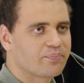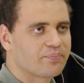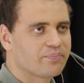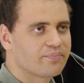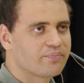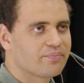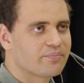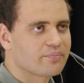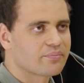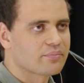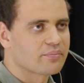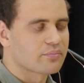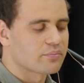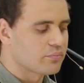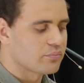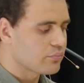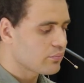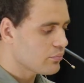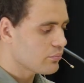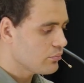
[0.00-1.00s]

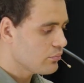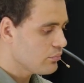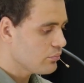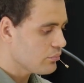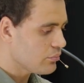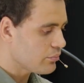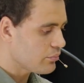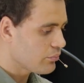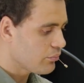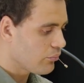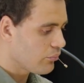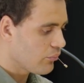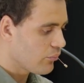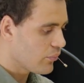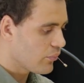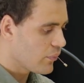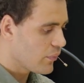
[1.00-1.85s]
[no speech]